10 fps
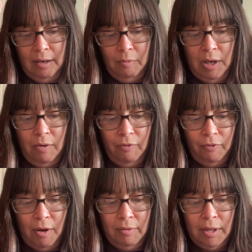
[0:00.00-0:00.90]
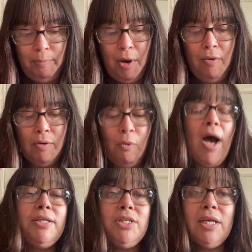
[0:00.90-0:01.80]
We float the boat and
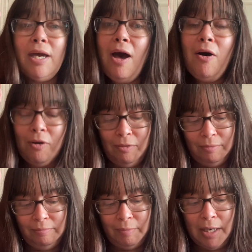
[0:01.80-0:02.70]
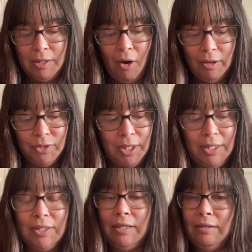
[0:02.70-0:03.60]
watch it go. My dog
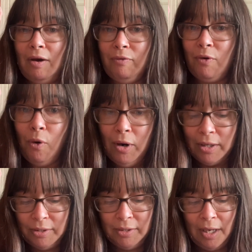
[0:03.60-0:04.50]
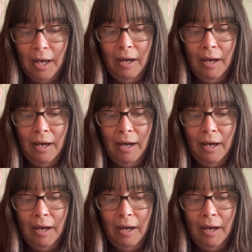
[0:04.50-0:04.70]
sees it, of course.